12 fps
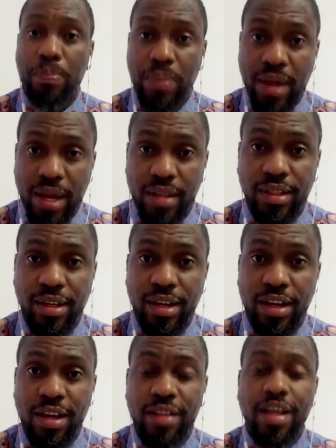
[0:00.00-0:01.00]
repeat
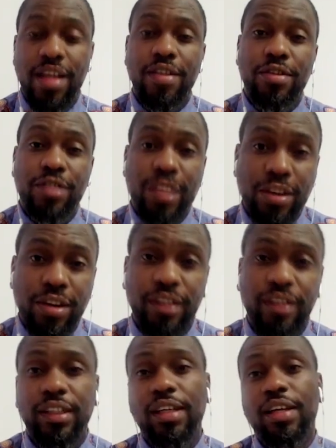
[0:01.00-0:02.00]
that the D R
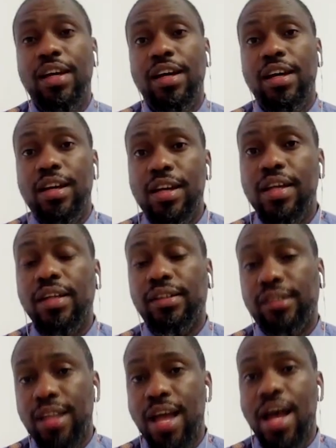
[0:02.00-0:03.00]
C is
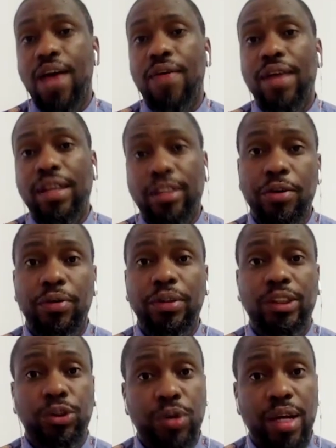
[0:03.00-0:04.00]
now a
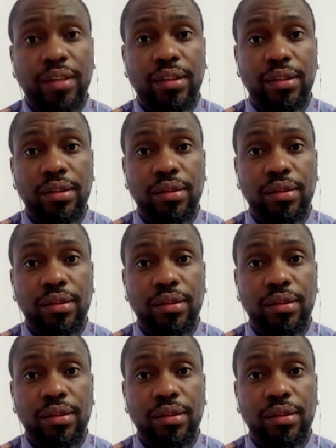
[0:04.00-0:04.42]
terrorist threat.